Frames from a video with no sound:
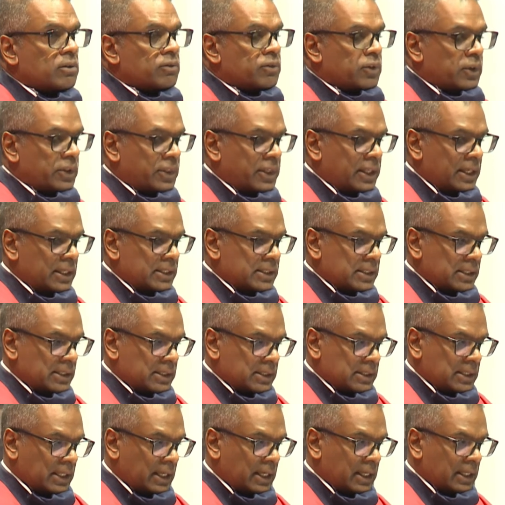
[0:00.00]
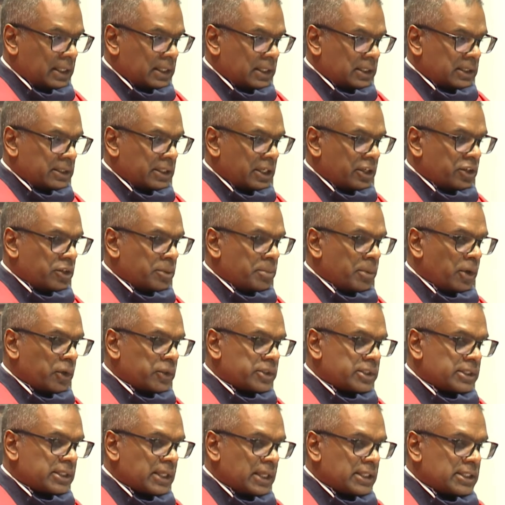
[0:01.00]
For a thesis titled A
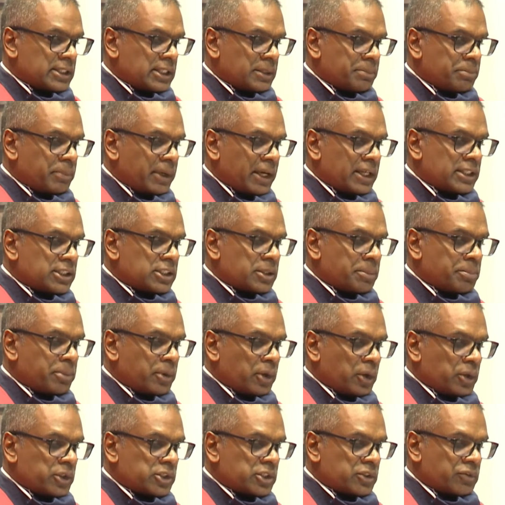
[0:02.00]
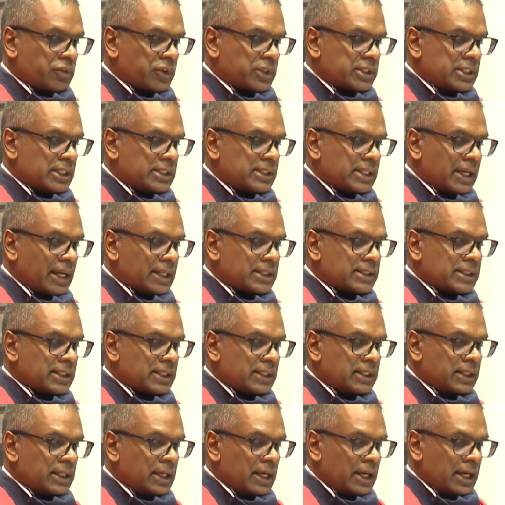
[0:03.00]
Remote Sensing-Based Approach for
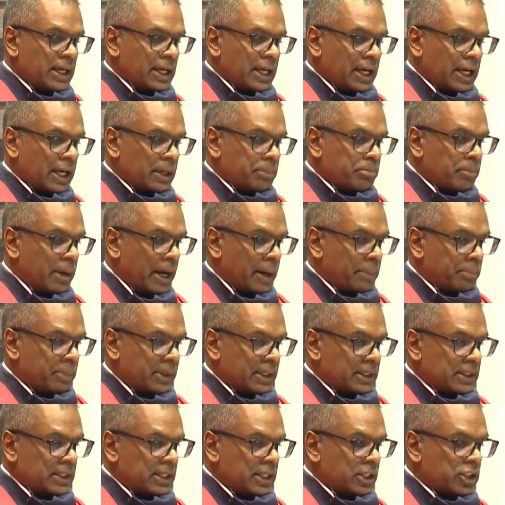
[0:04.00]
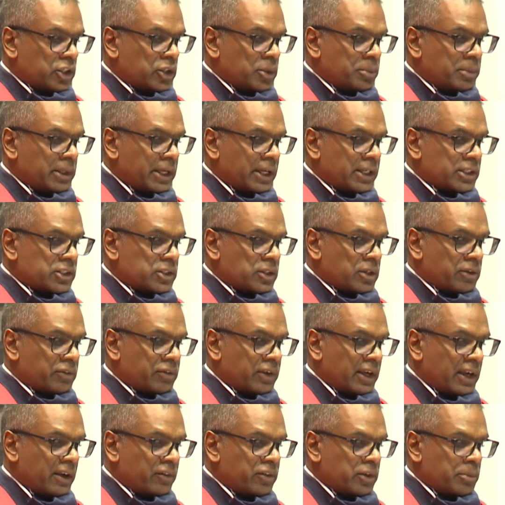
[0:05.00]
Detecting and Mapping the Accumulation
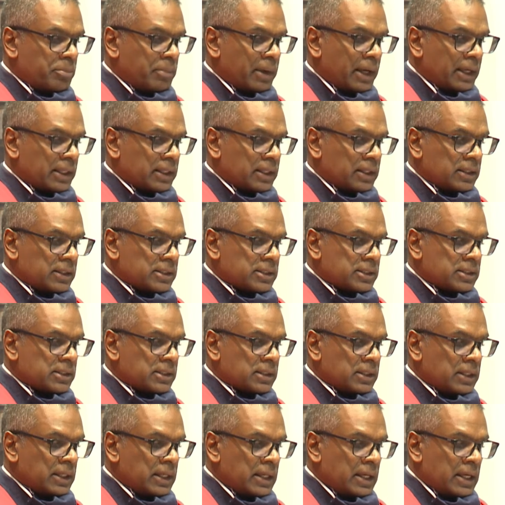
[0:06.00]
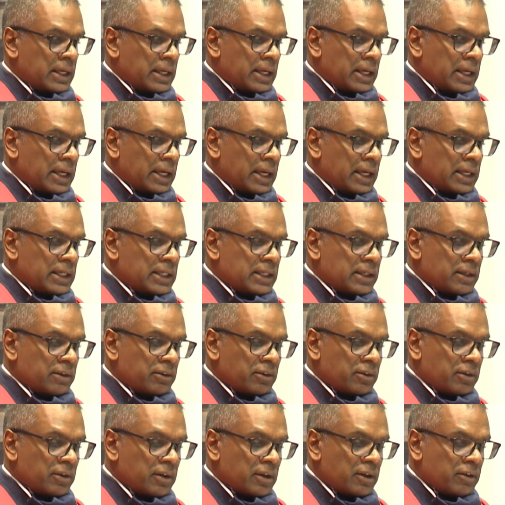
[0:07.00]
of Heavy Metals
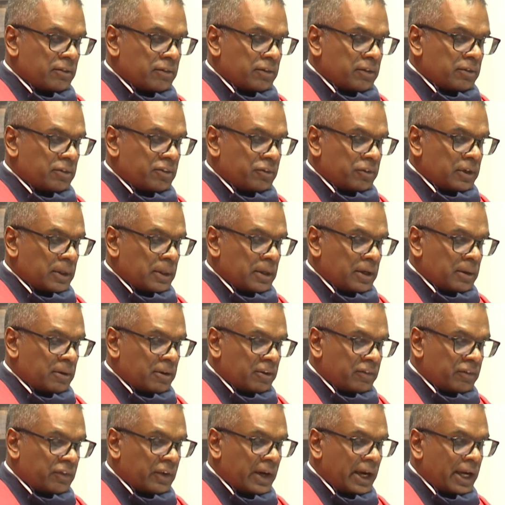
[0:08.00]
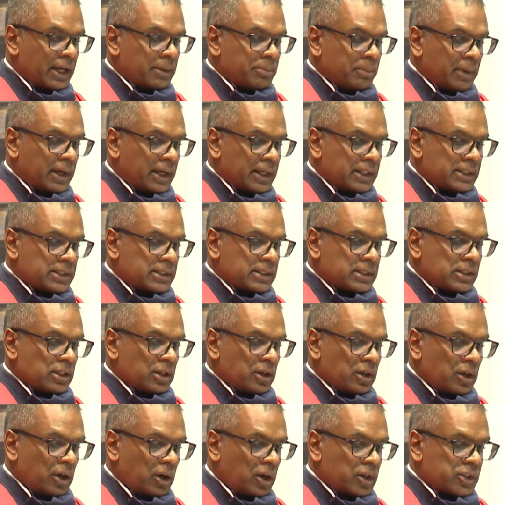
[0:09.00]
in Phragmites,
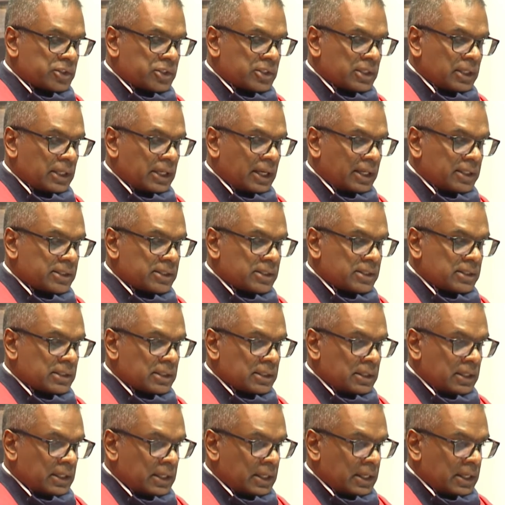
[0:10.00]
Australos,